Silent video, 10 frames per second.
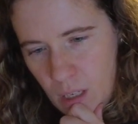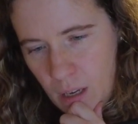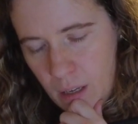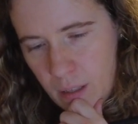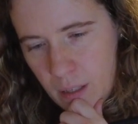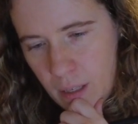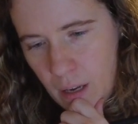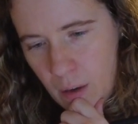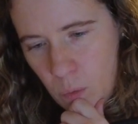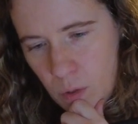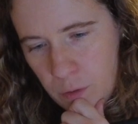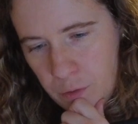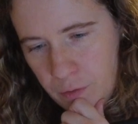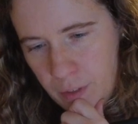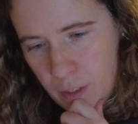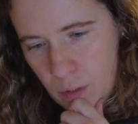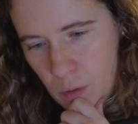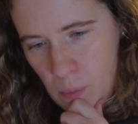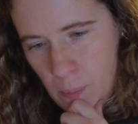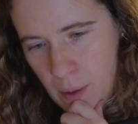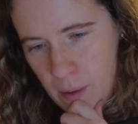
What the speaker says: I think I will film,